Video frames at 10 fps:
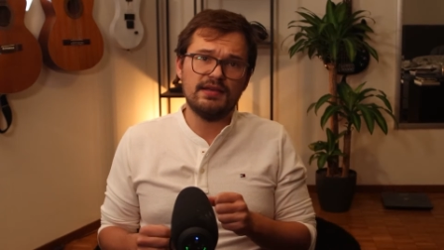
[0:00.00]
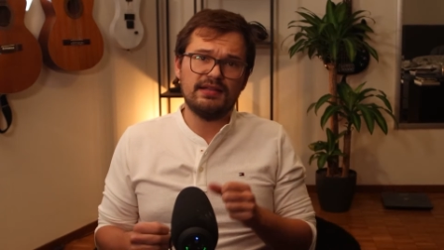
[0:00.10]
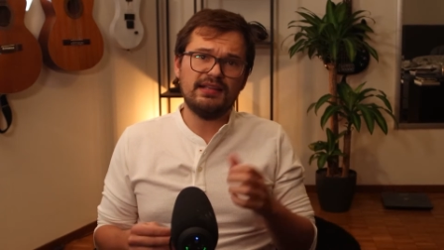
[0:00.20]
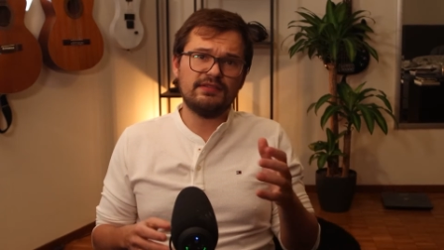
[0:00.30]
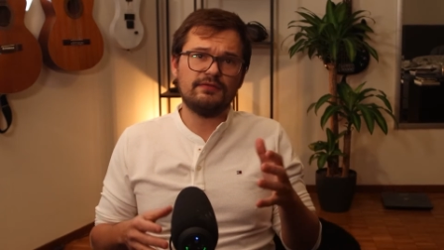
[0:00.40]

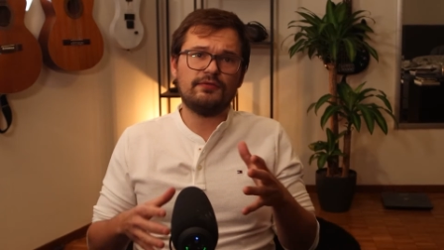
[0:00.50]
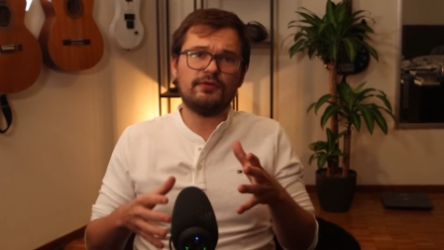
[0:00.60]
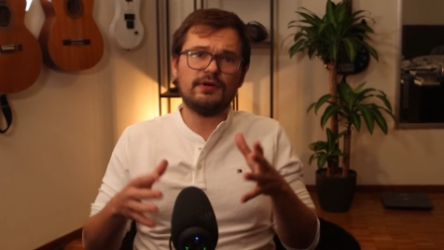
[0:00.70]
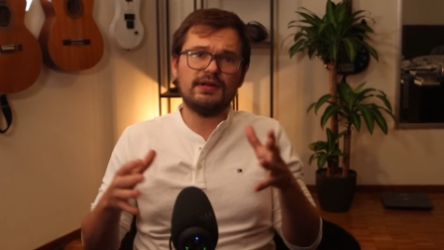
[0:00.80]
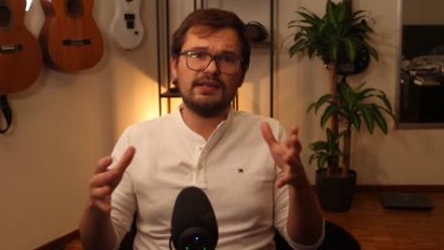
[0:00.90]
Let's,
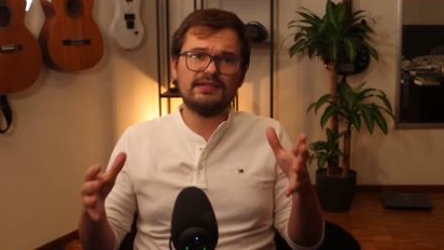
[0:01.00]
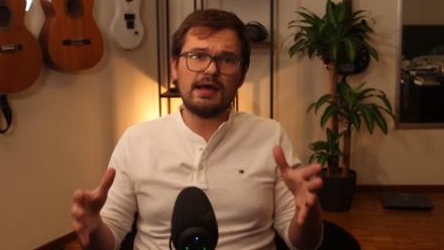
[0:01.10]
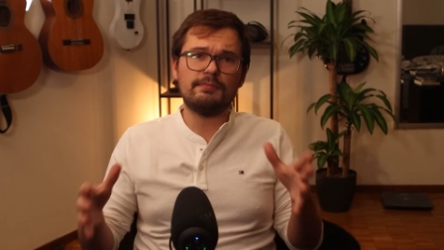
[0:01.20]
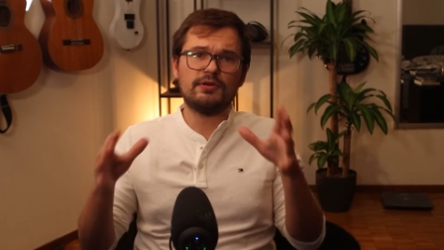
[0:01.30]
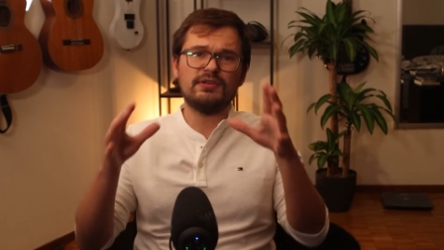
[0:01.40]
for an
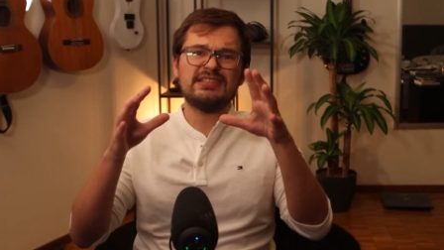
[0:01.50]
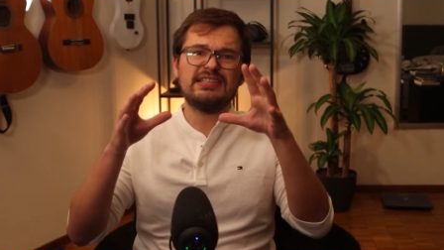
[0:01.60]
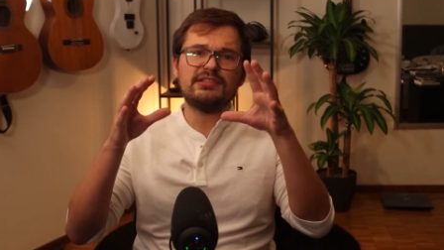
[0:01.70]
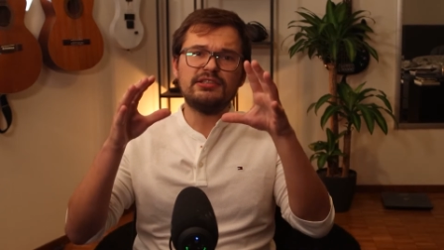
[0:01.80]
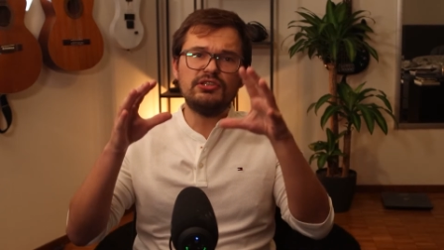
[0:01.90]
example,
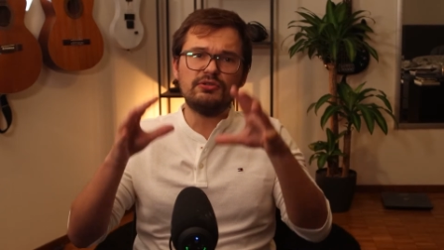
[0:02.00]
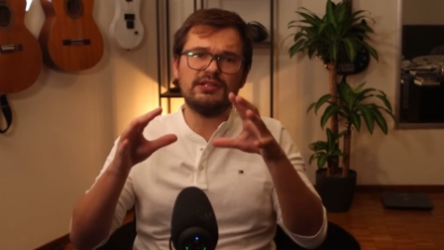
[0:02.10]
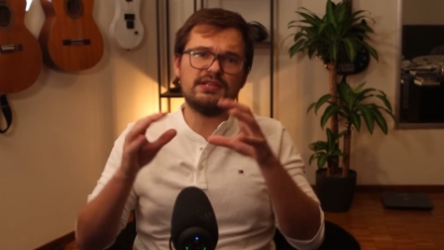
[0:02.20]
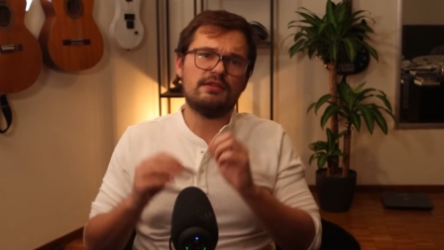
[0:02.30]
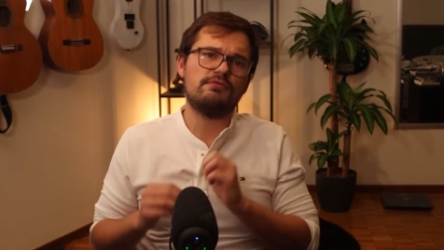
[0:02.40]
consider neural
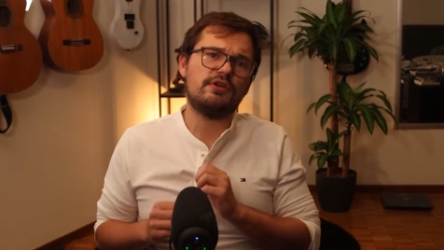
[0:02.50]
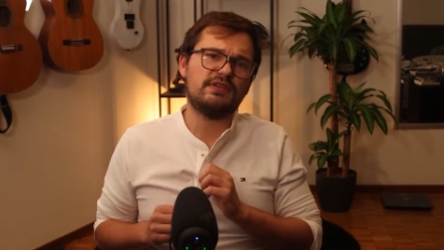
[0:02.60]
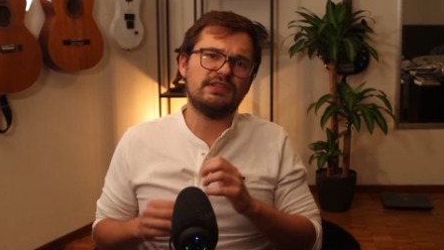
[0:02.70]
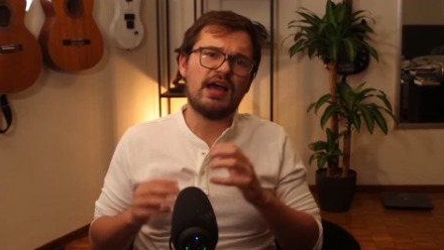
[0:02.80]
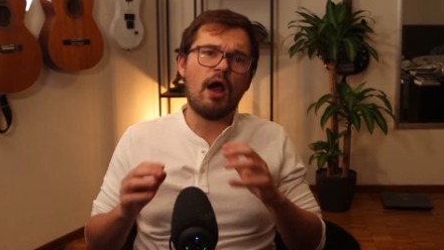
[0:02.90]
networks
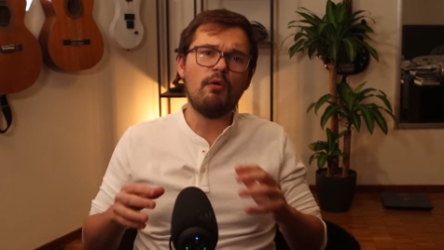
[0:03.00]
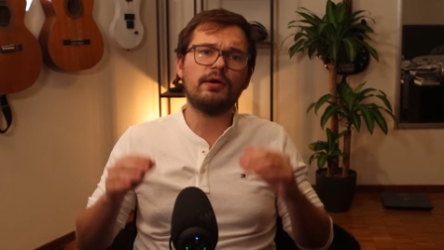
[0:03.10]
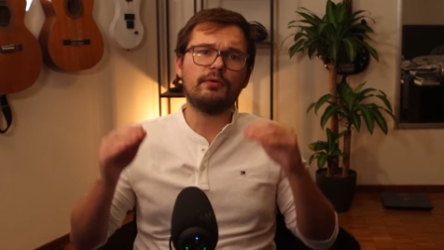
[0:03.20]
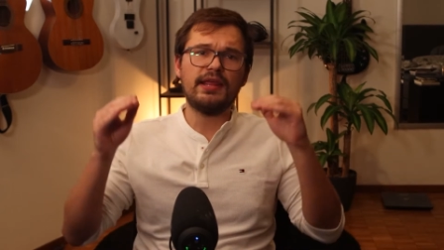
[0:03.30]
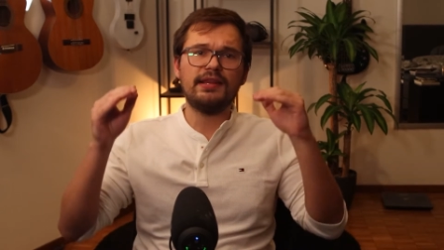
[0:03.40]
and how a
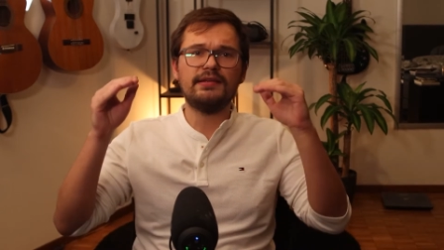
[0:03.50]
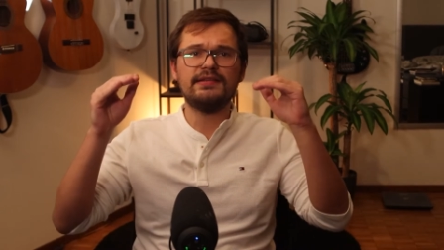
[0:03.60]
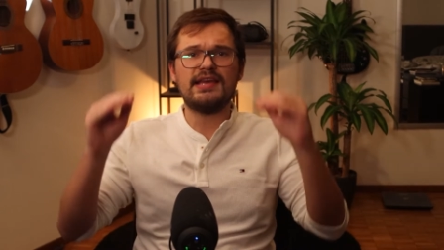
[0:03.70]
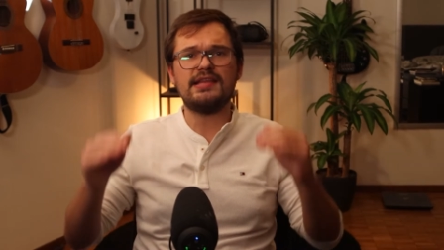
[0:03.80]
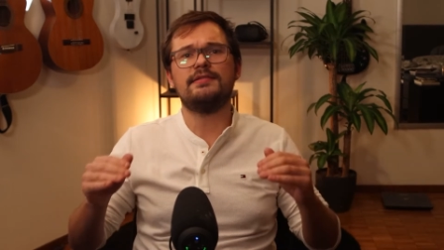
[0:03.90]
gradient
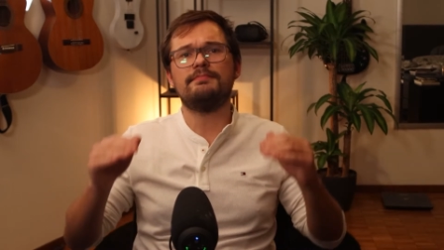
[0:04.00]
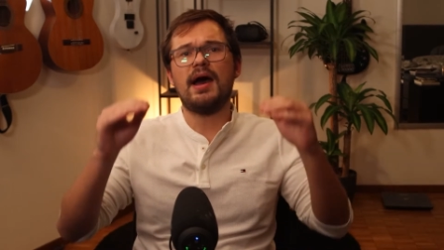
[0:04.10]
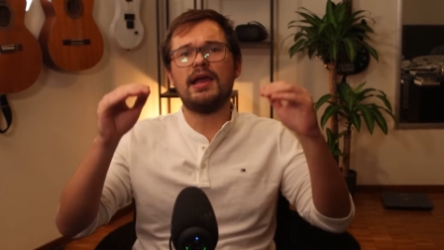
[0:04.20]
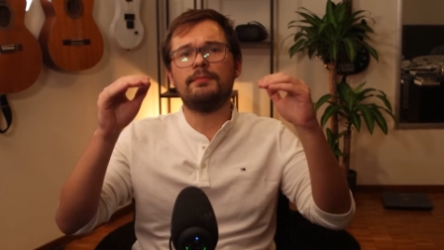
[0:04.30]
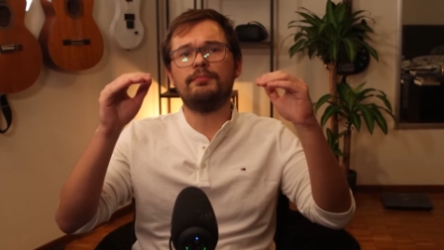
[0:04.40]
descent
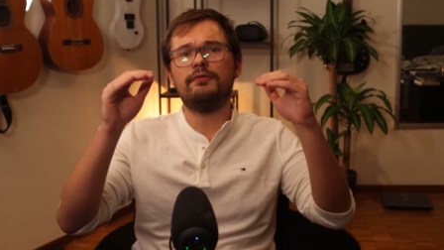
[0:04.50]
might